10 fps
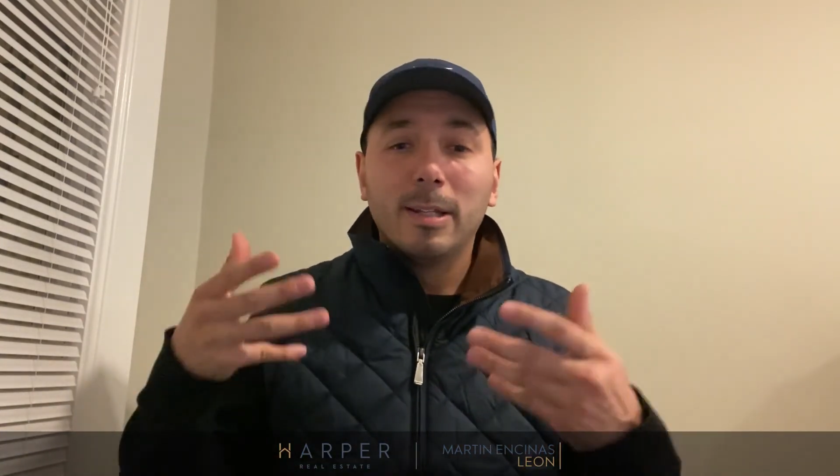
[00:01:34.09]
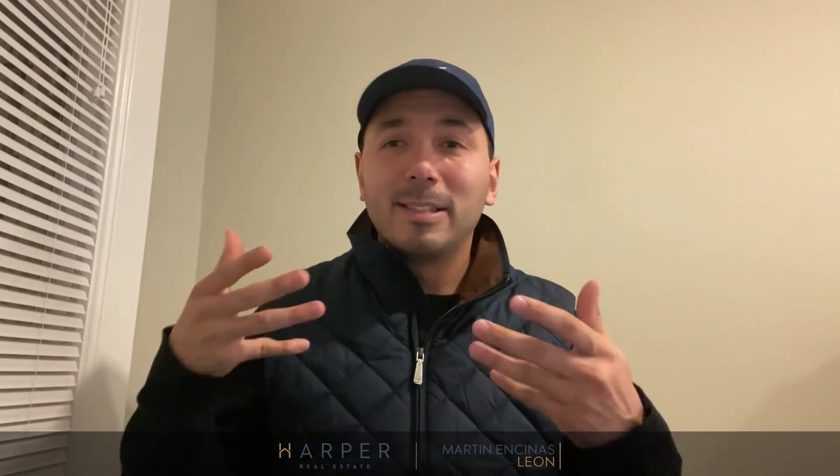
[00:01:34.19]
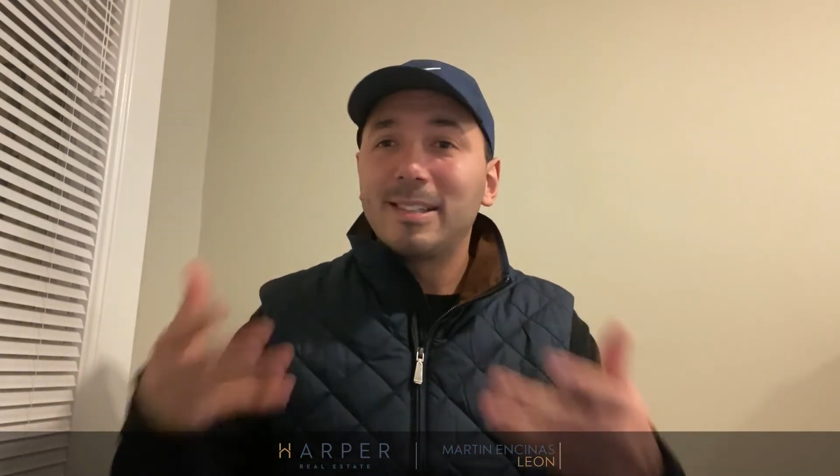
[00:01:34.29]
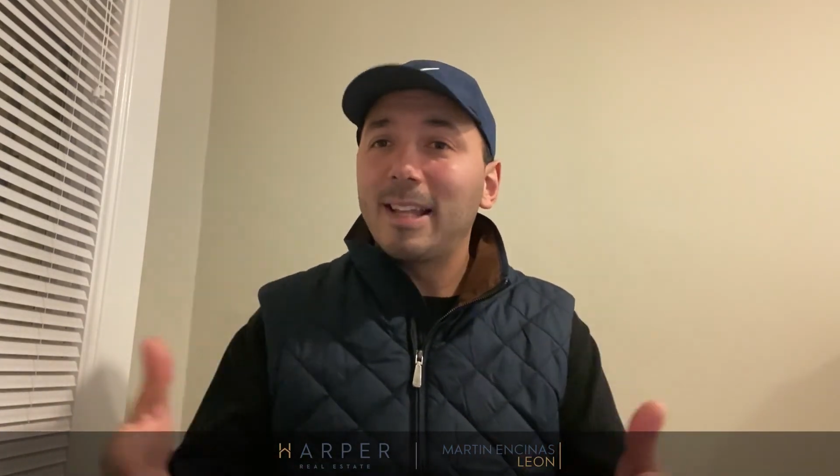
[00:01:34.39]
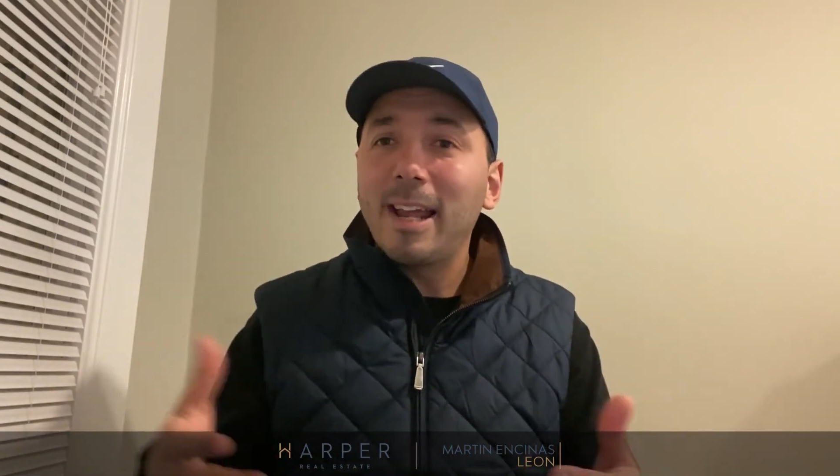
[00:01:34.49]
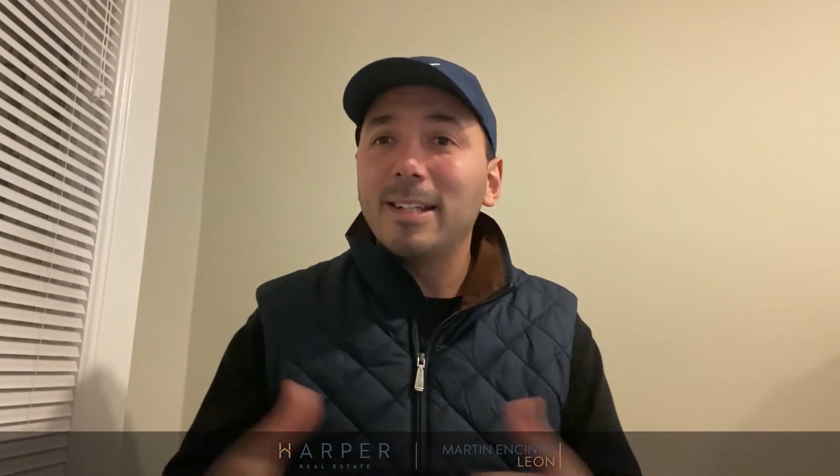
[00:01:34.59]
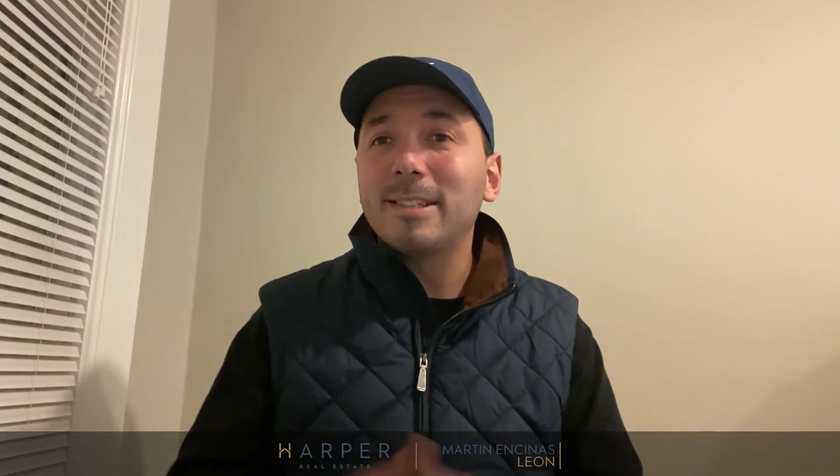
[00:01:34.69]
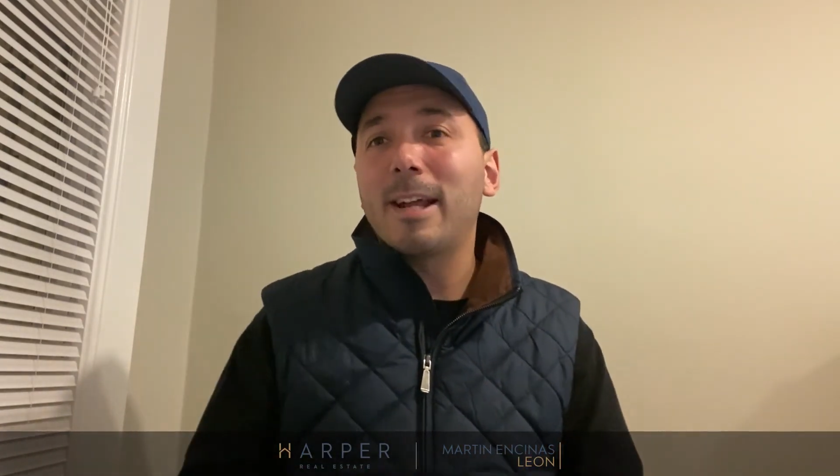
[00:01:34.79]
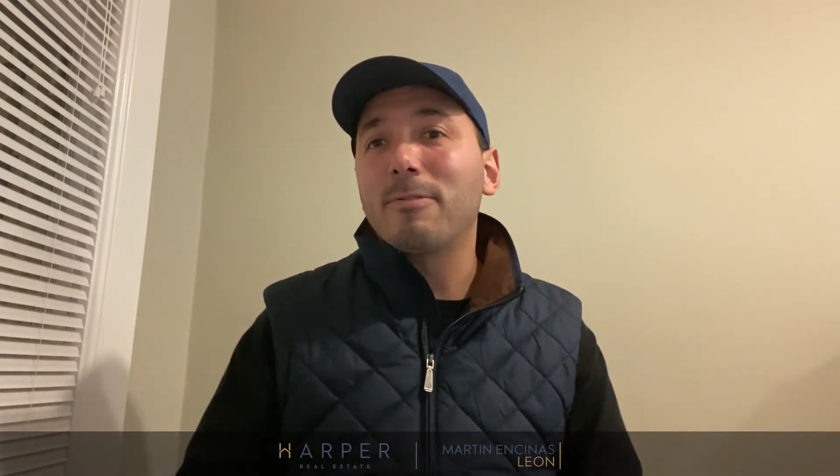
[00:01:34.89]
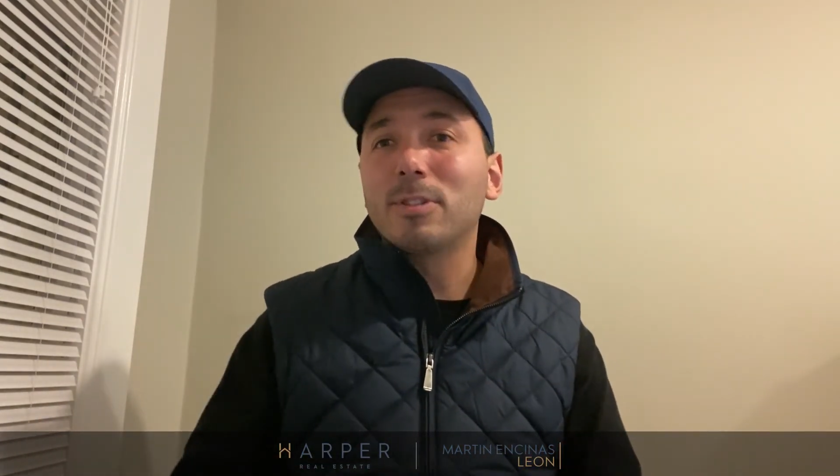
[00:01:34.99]
stay in
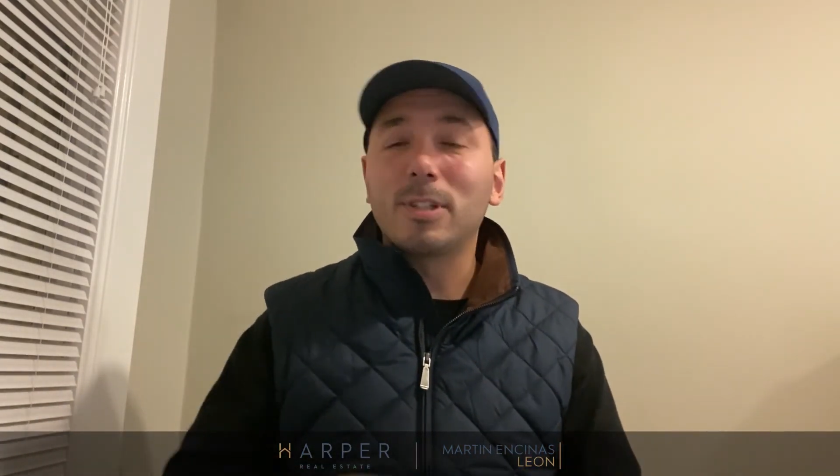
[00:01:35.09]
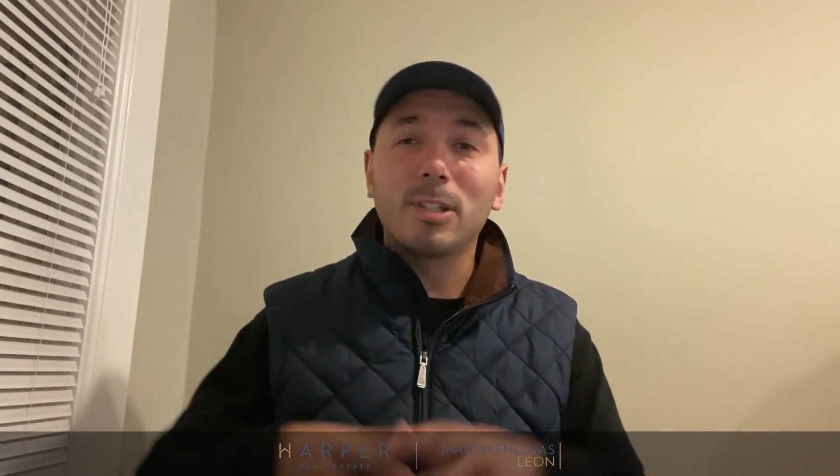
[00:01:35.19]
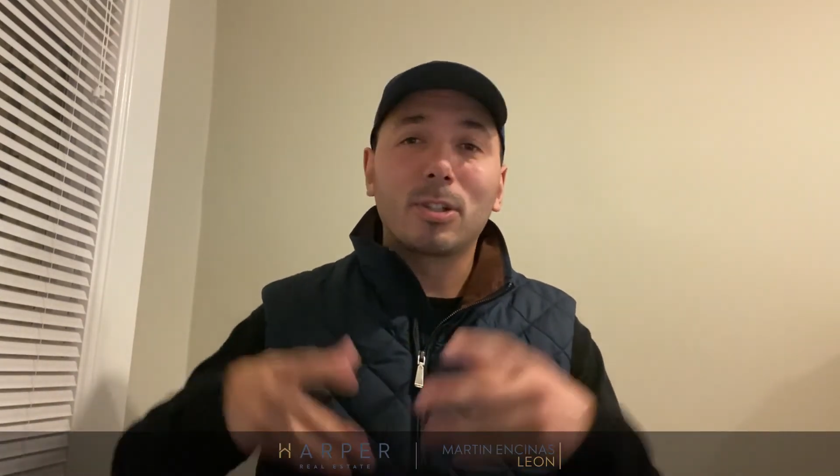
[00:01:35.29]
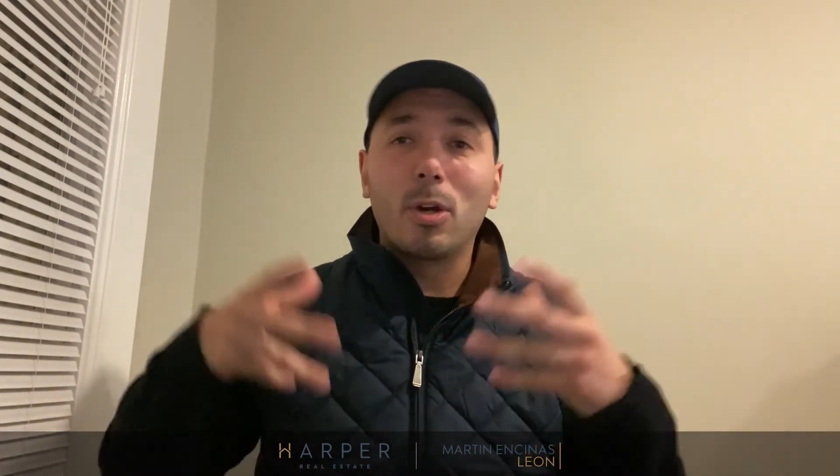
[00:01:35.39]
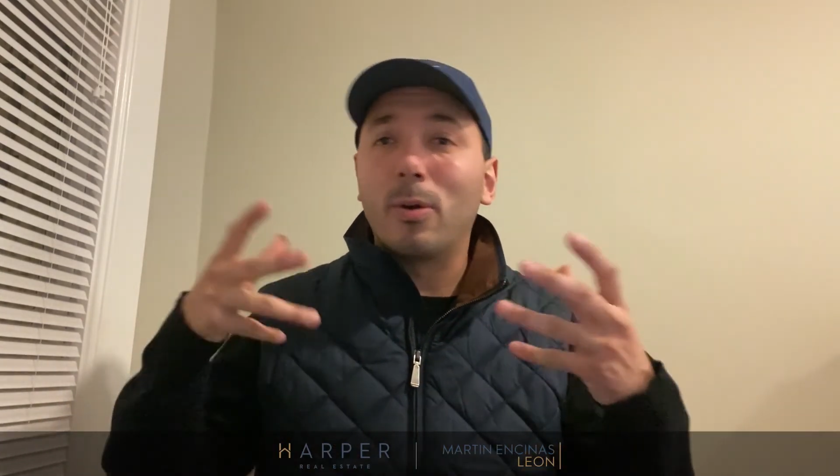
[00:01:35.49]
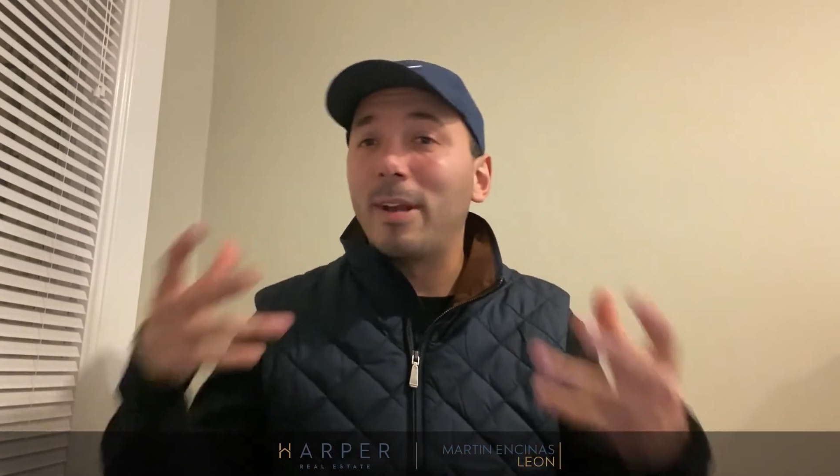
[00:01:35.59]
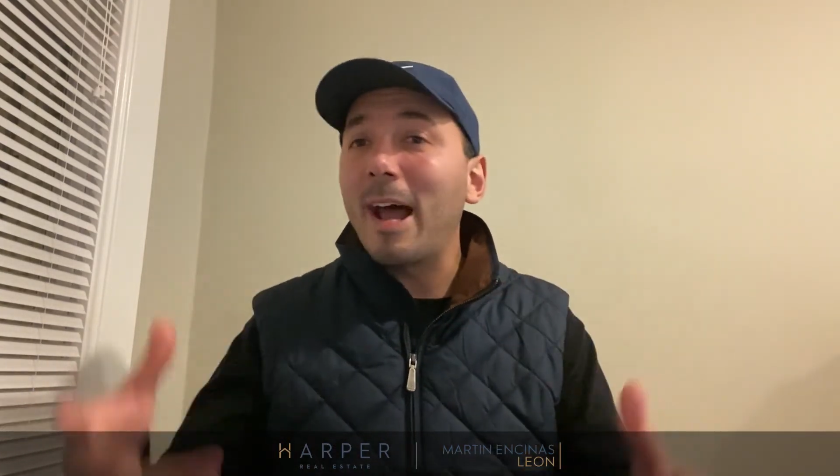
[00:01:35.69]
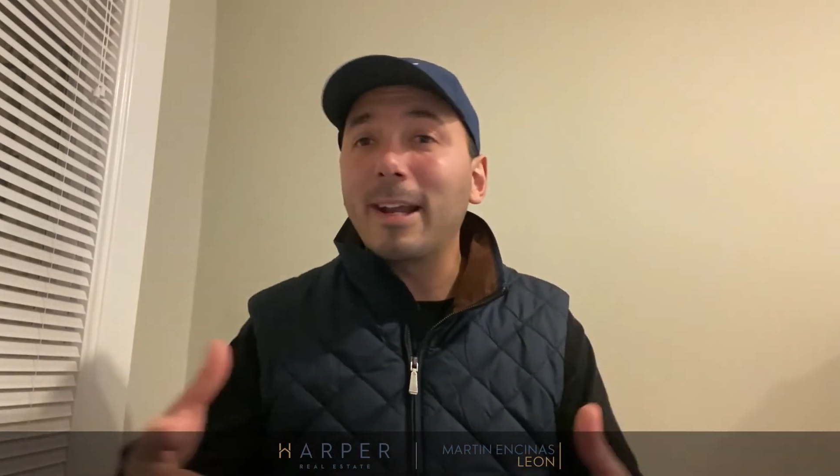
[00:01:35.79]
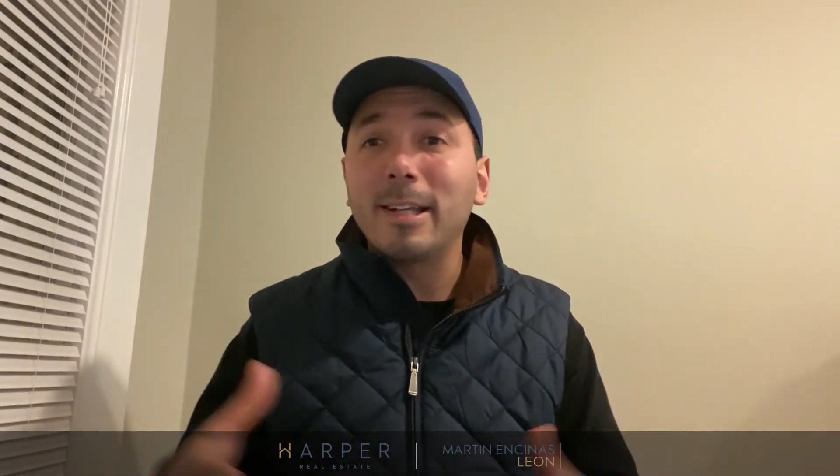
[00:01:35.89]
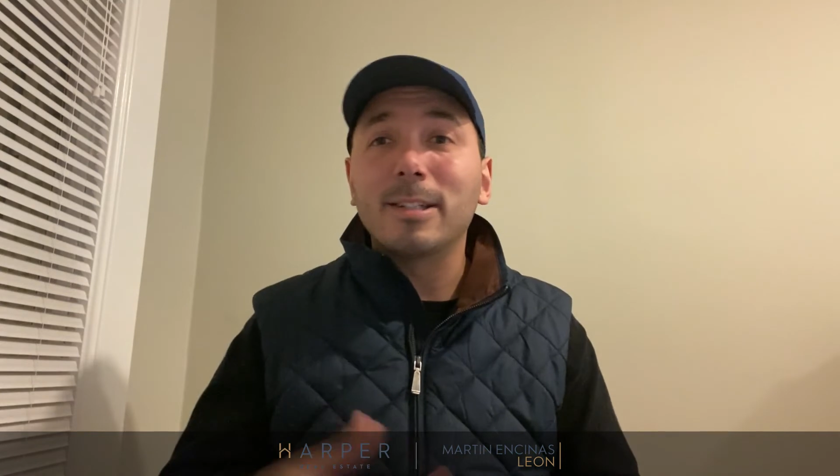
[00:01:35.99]
San Francisco and
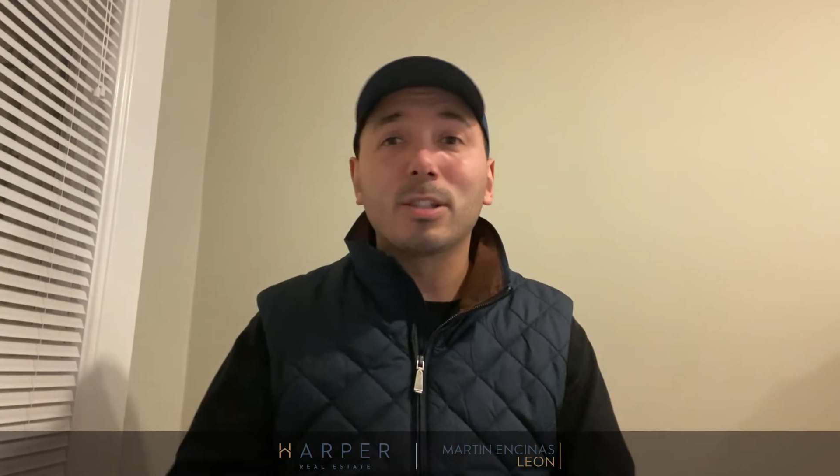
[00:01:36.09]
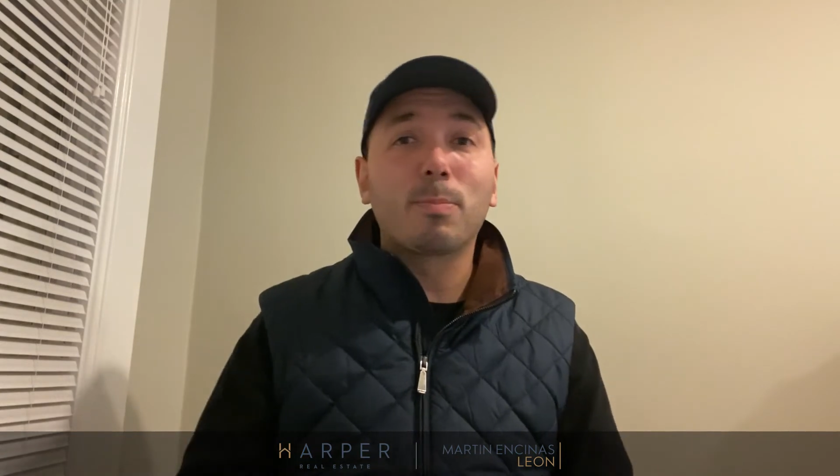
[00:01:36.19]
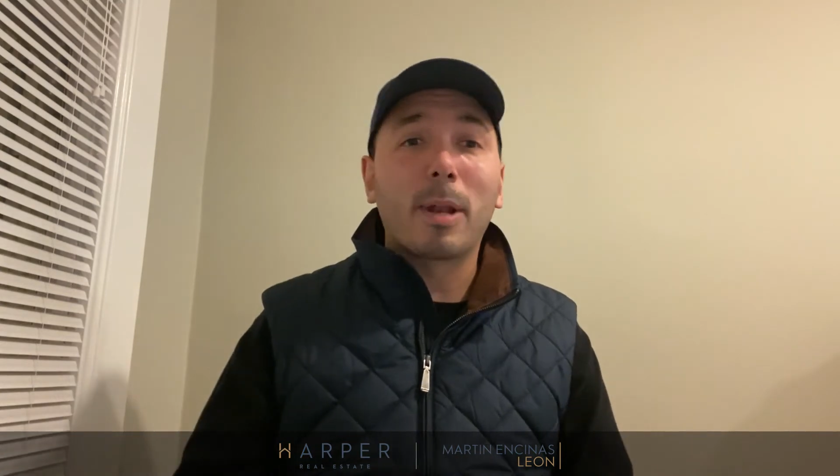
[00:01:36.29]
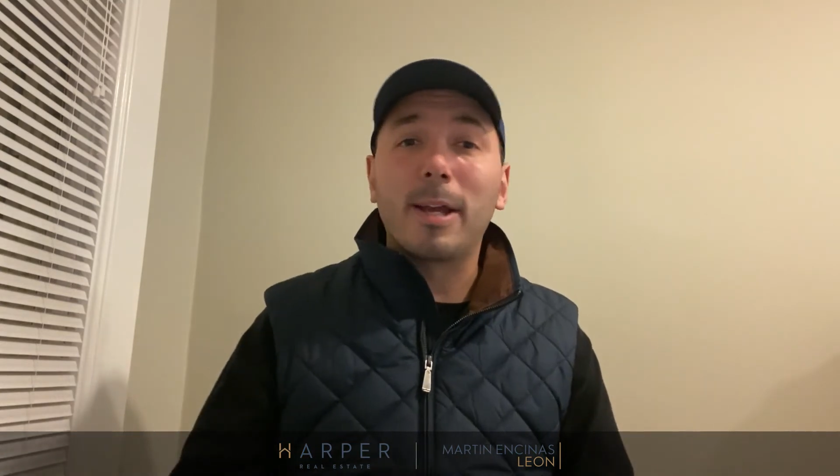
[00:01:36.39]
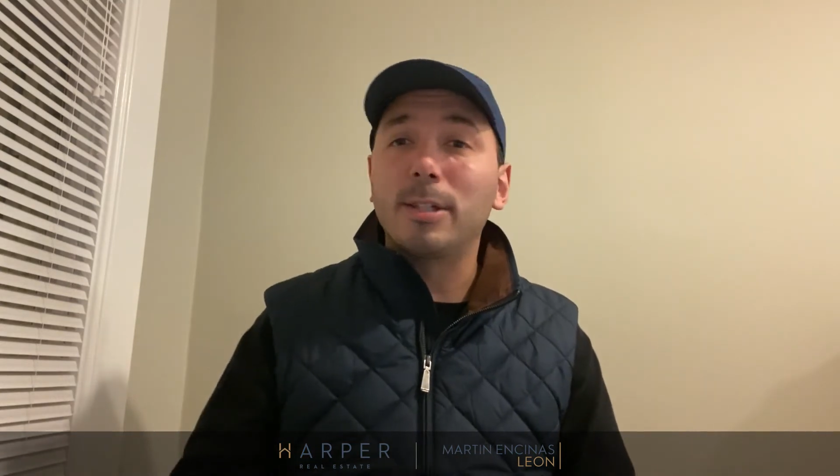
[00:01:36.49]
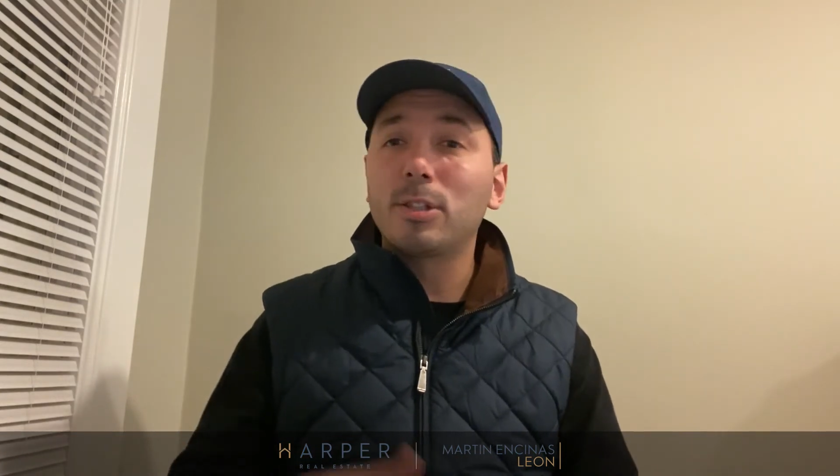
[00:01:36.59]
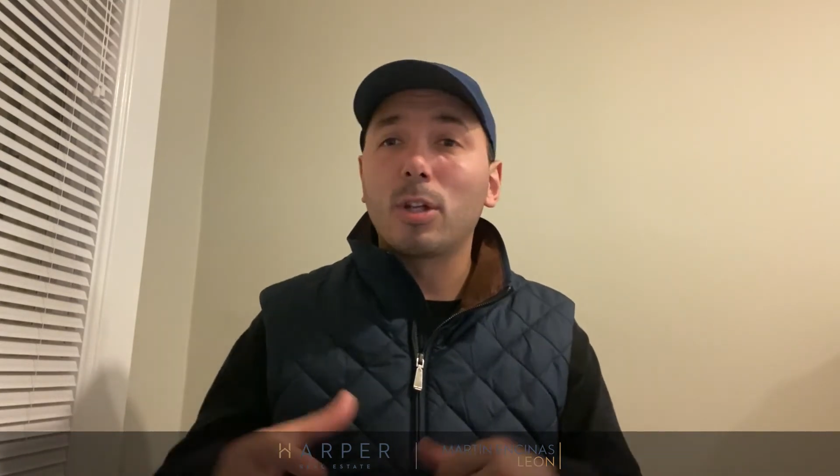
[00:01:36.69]
not get displaced.